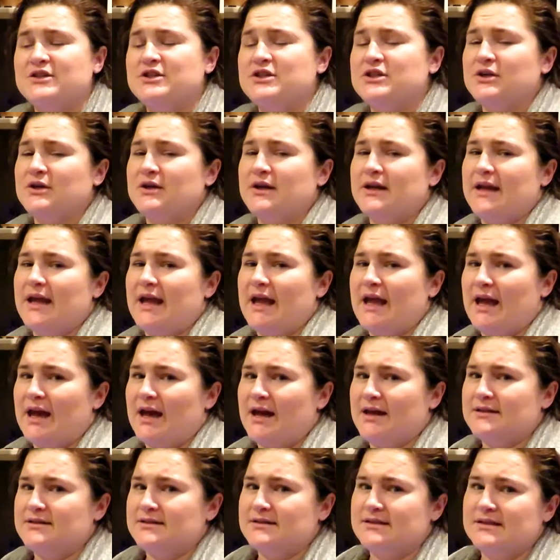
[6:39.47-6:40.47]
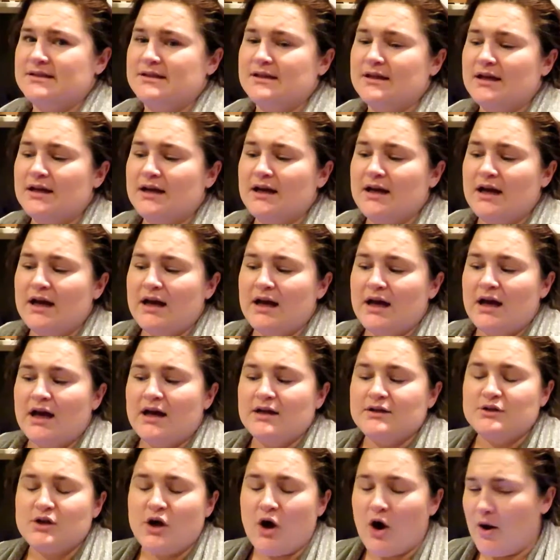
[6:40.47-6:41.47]
Sheeran and
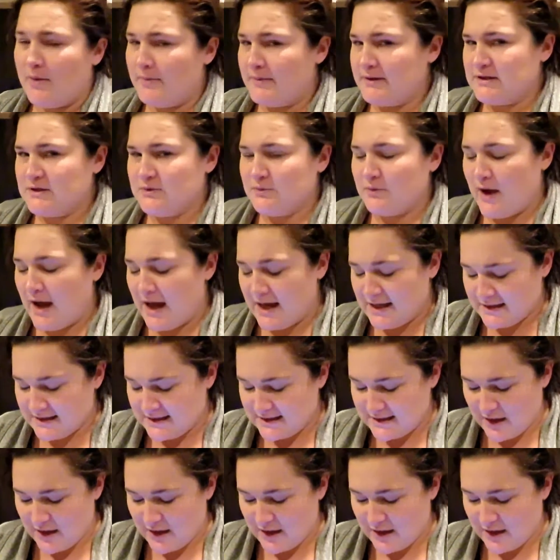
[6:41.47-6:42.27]
Thomas Rhett.